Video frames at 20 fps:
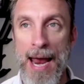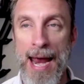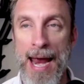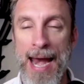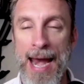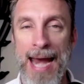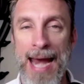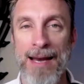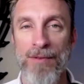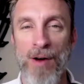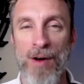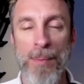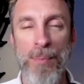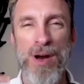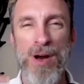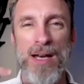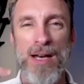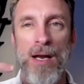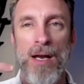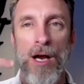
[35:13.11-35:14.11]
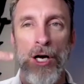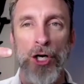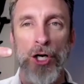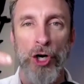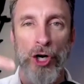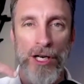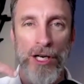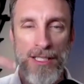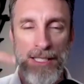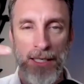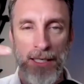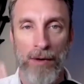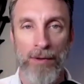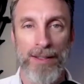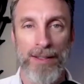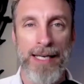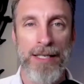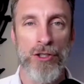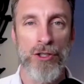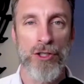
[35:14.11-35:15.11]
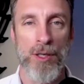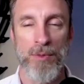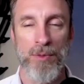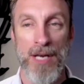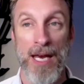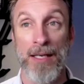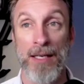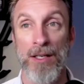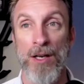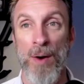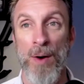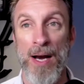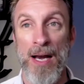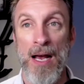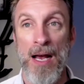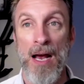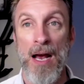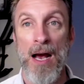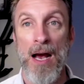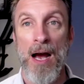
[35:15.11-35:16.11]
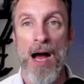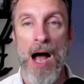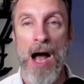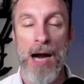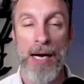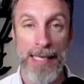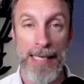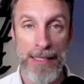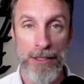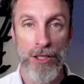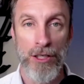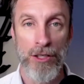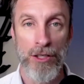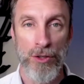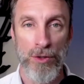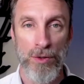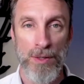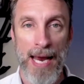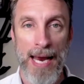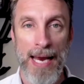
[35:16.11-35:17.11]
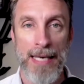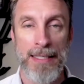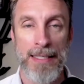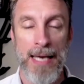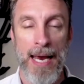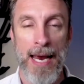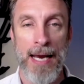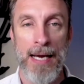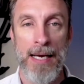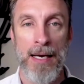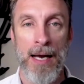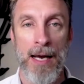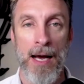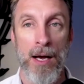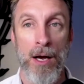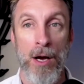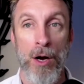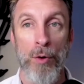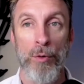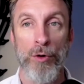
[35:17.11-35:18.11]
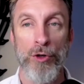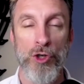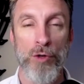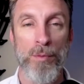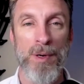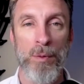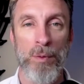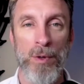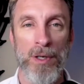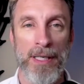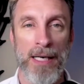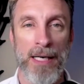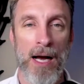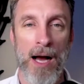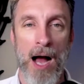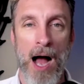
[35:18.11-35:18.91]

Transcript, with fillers: and if I put currency in our relationship, saying, you know what, I'm going to get to you in two days, and uh, would you be willing?